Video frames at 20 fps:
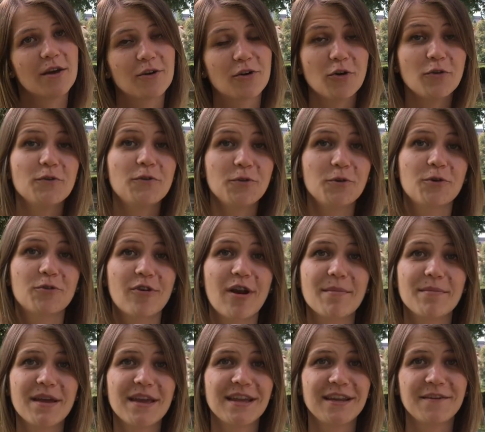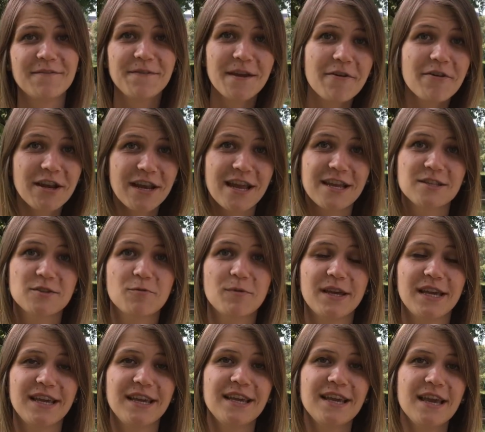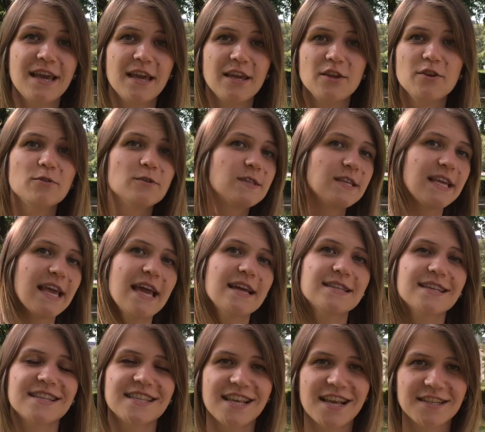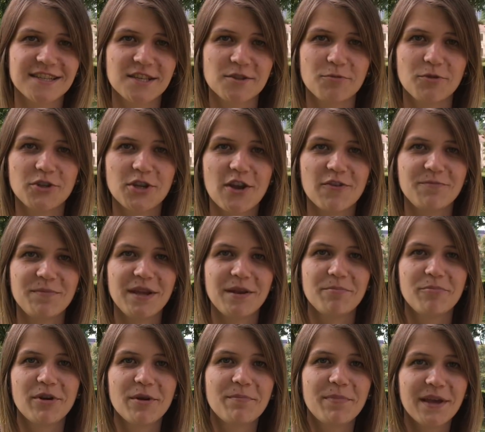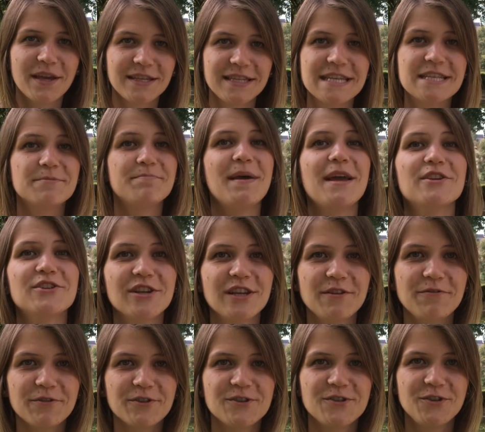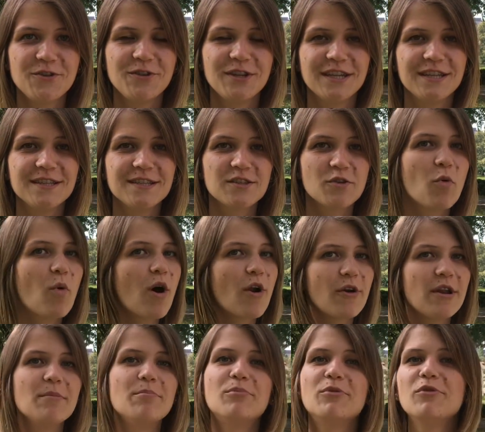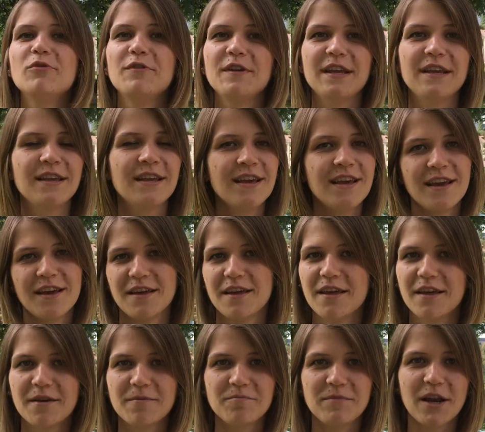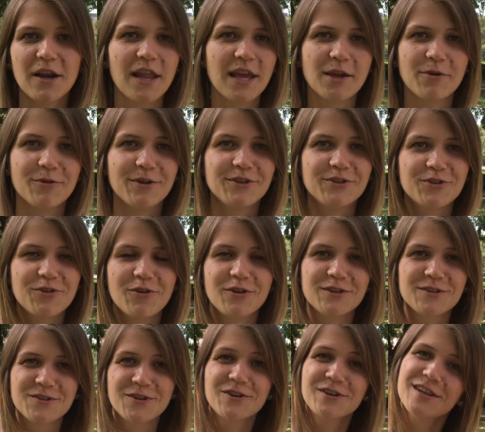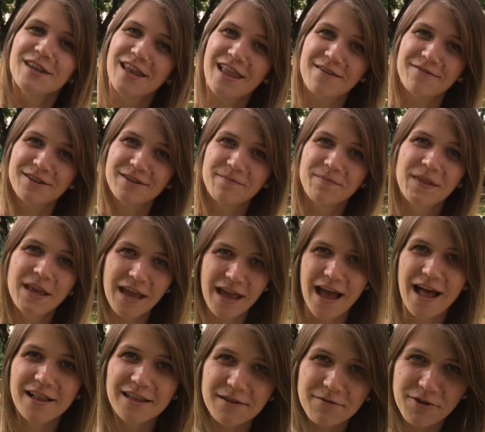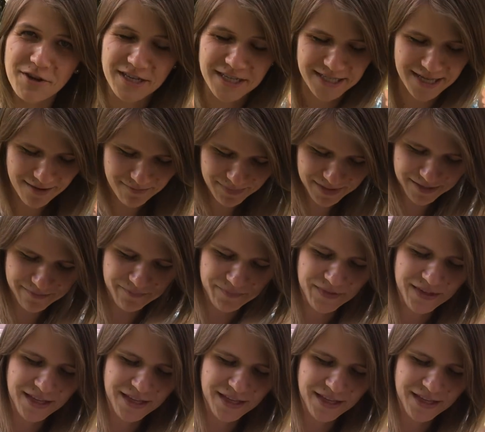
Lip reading: go through grammar in a very nice way, using exercises which have been prepared especially for students who are improving their language on a certain level. I'll give you an example.